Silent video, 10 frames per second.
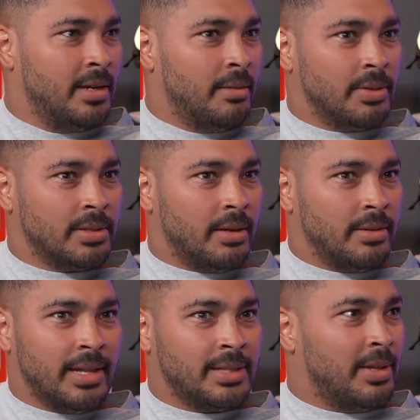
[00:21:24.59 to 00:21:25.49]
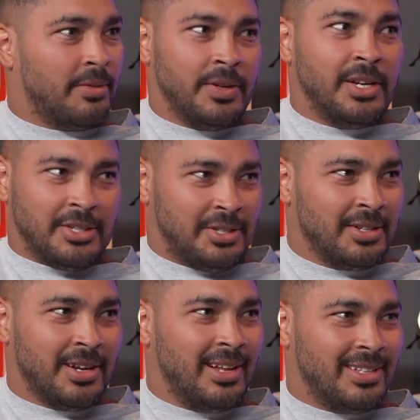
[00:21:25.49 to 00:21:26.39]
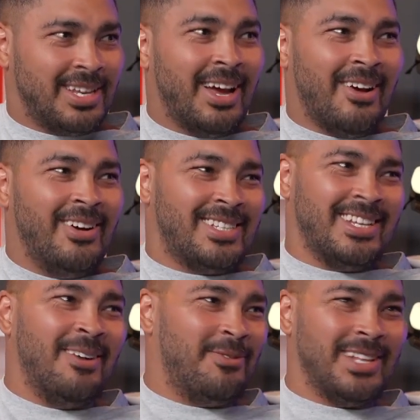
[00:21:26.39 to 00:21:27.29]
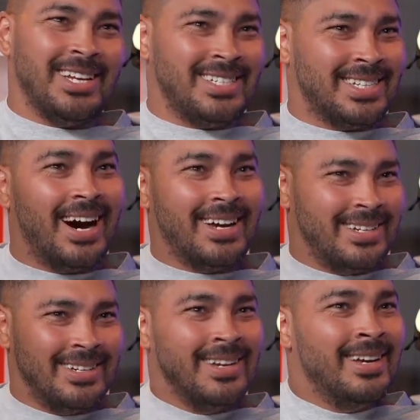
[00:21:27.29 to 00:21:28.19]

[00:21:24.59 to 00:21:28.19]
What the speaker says: But it's like, yeah, that's where they finished. And so it's like, but they started